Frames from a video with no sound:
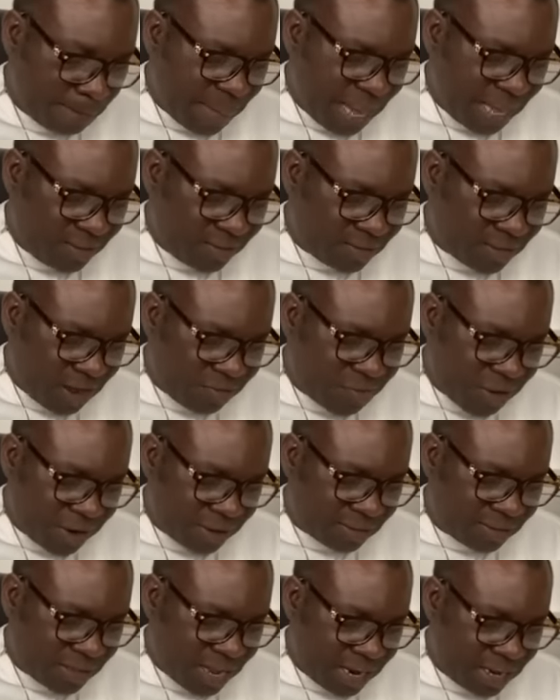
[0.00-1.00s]
Men San
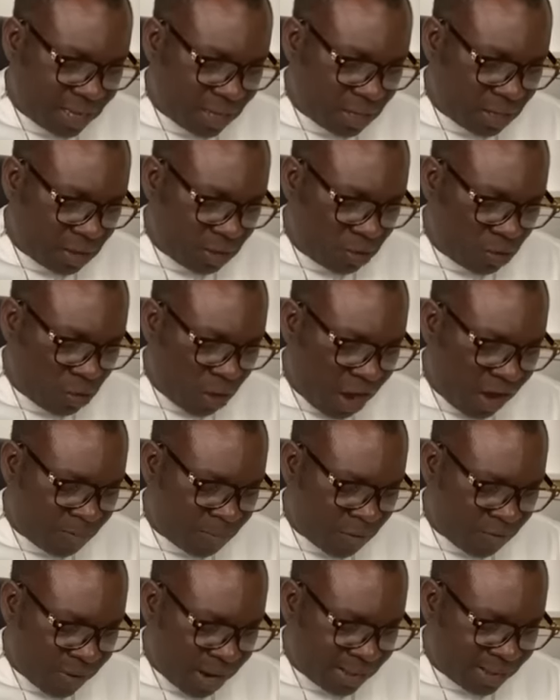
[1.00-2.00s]
Frederick Daddy, you
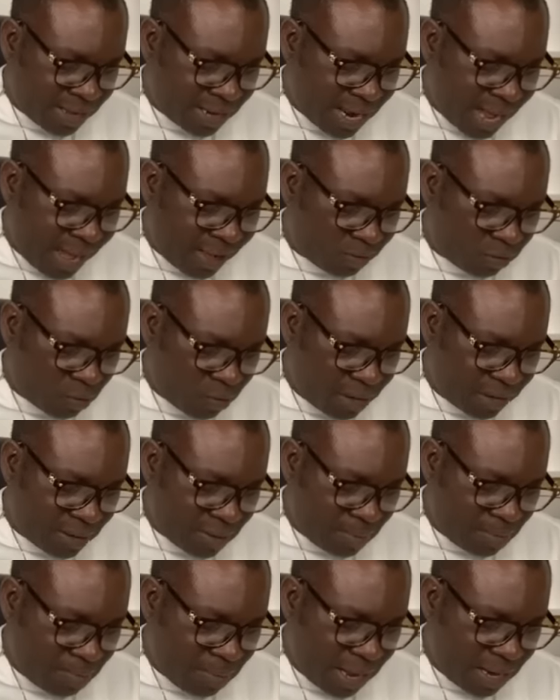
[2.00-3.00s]
have provided us
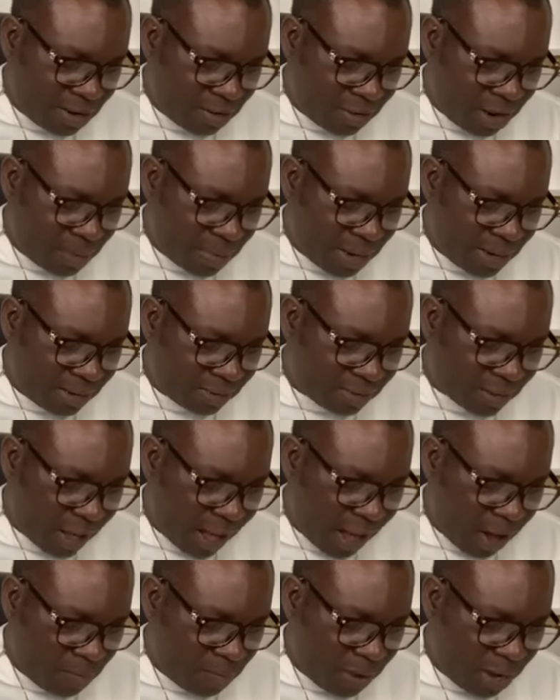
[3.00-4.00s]
with many remedies.
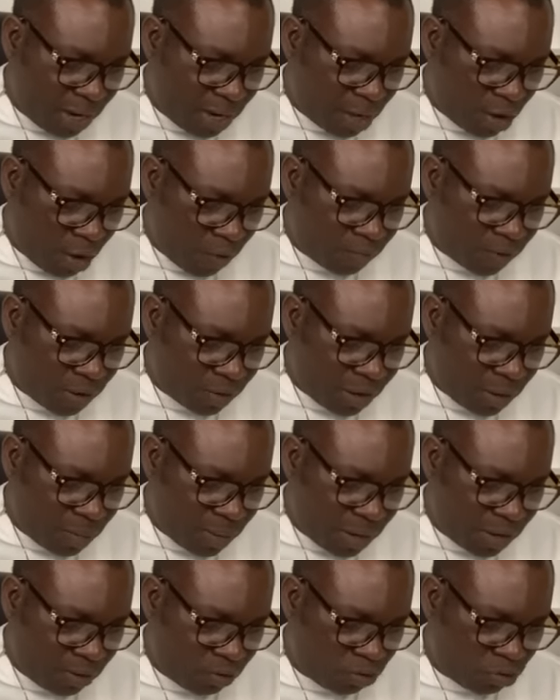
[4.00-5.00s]
How many of the
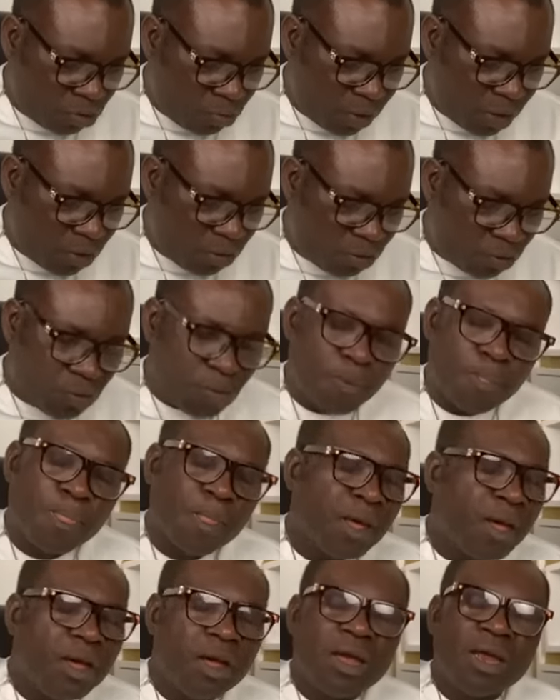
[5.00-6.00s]
remedies should we do?
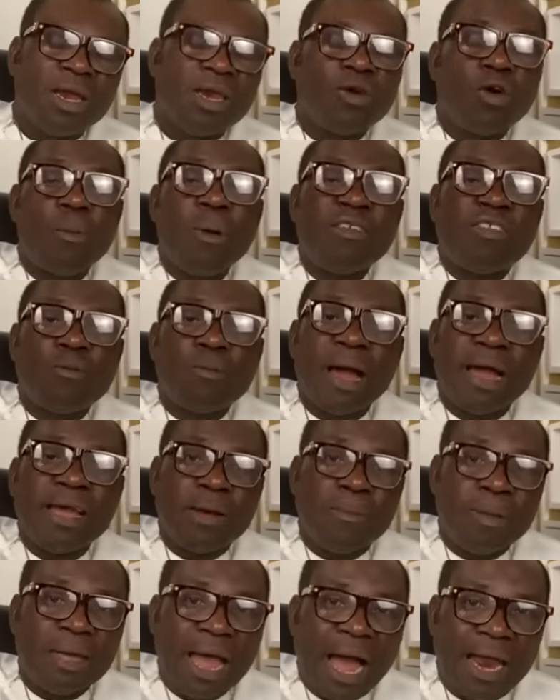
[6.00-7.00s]
The obey to
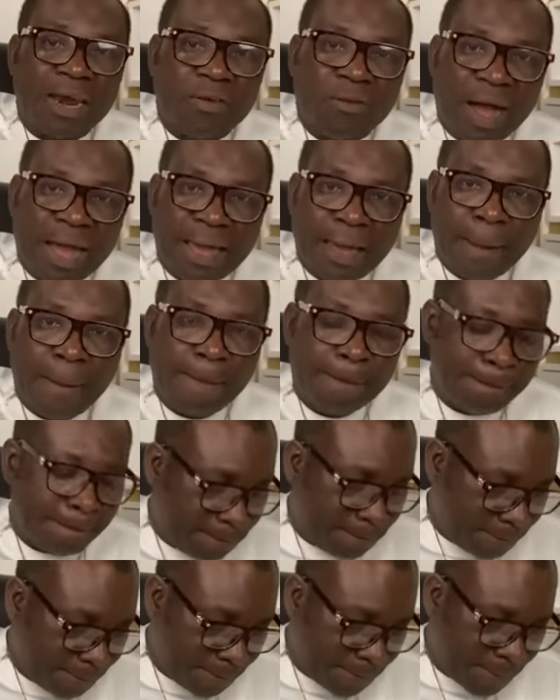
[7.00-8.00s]
me be an why.
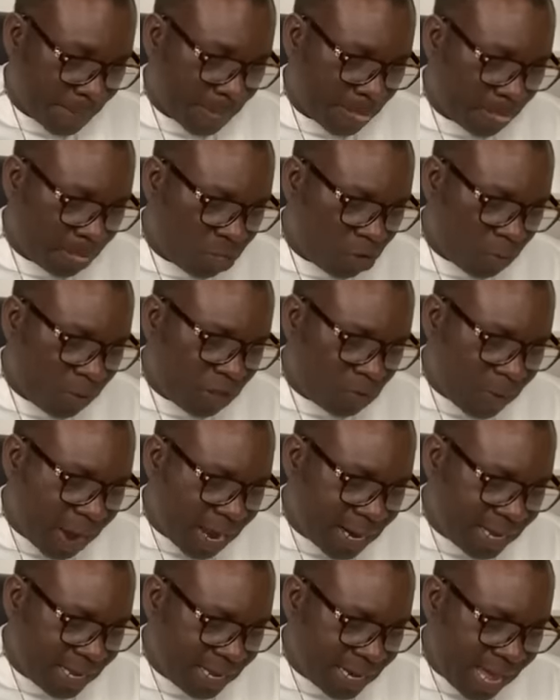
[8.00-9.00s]
So bit
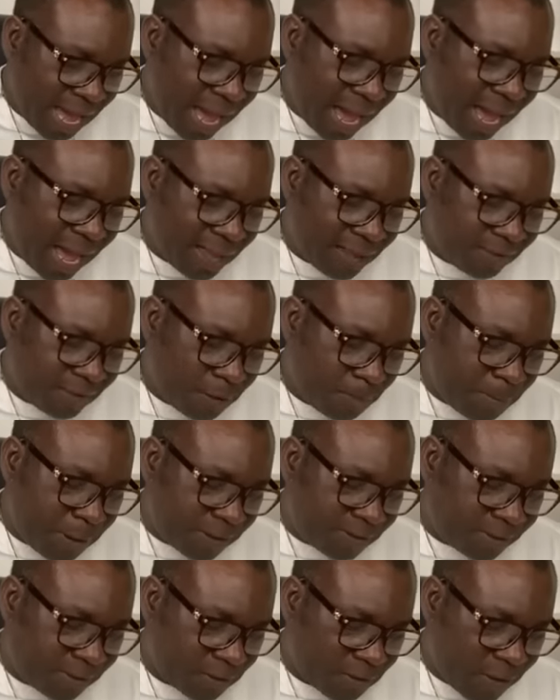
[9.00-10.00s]
my nina is the
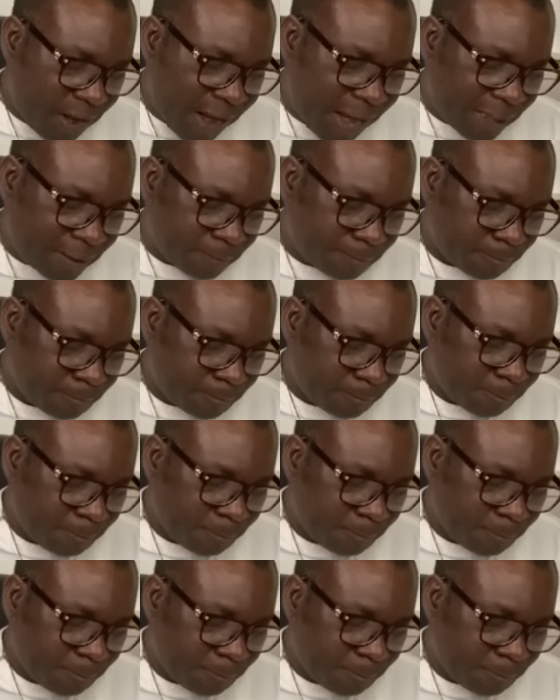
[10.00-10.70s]
best. Why?